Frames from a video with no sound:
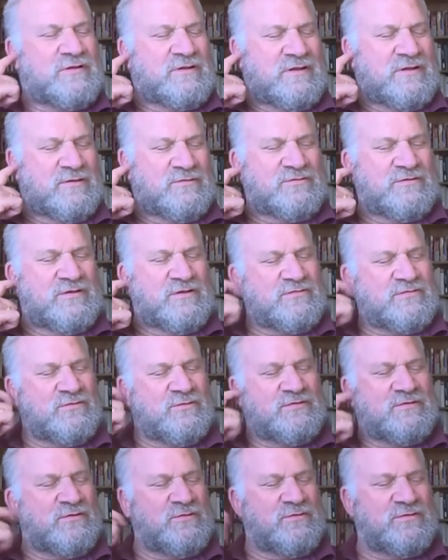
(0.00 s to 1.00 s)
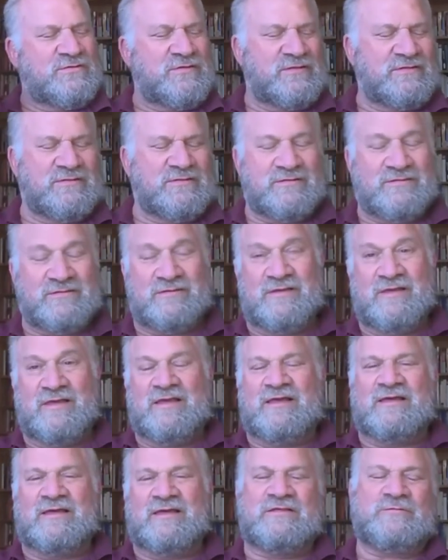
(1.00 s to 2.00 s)
and I was there, so I know he said this.
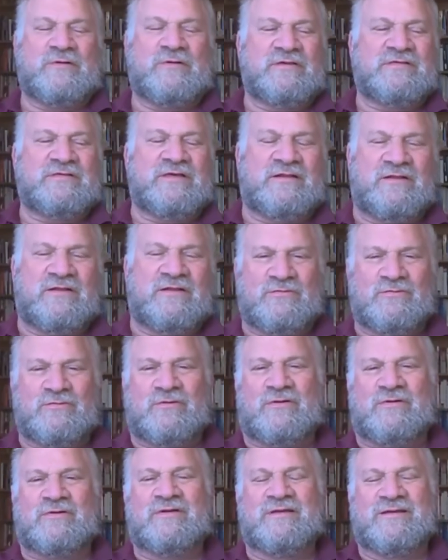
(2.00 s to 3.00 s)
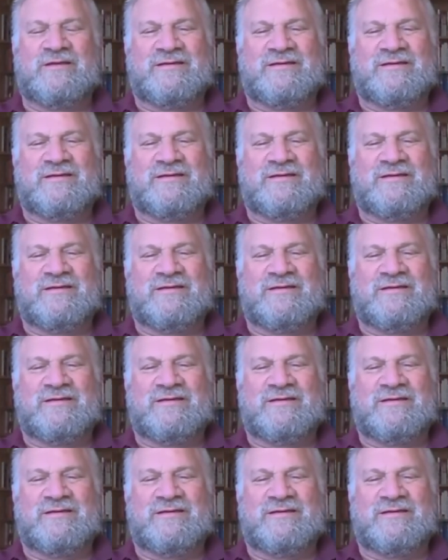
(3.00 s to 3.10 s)
He's probably said it elsewhere.